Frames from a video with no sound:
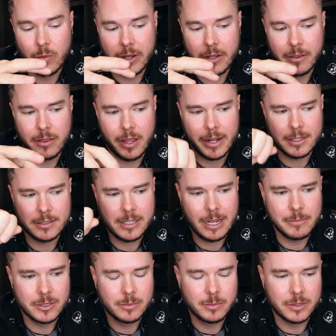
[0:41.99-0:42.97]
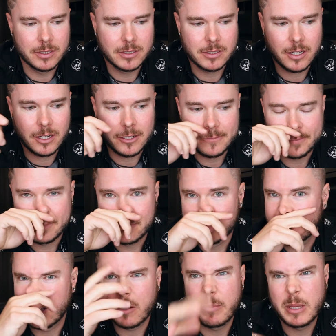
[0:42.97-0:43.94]
with like a tablespoon of salt,
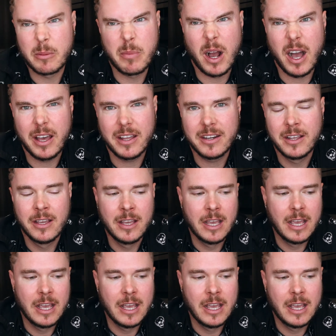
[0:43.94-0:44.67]
like a big pot.